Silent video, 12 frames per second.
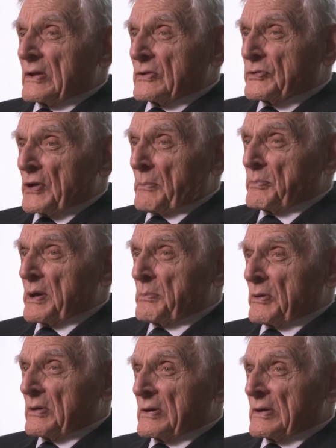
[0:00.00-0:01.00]
some
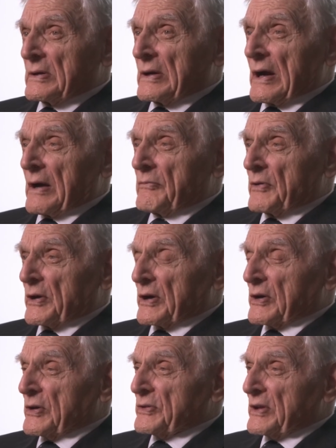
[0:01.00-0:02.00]
people are very
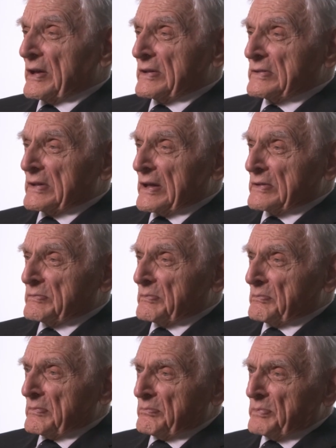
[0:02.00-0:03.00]
good at
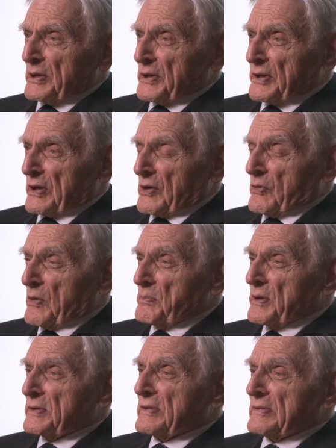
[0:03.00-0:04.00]
building
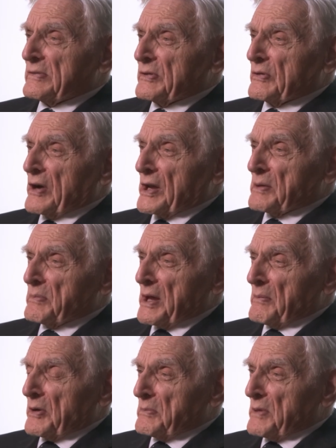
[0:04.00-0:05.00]
equipment. You've got to be
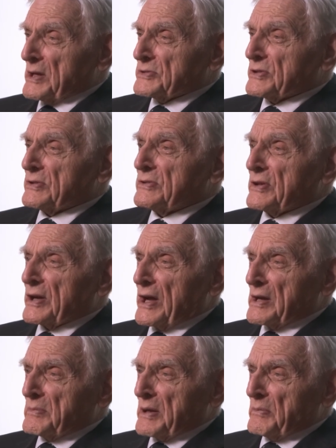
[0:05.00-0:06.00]
able to measure, and you've got
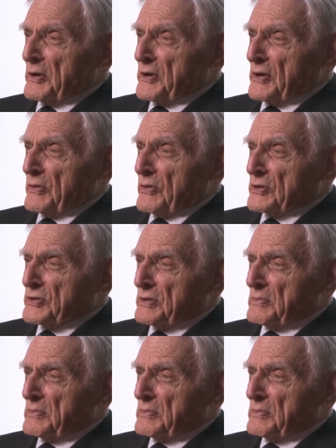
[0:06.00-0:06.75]
to be able to know what you're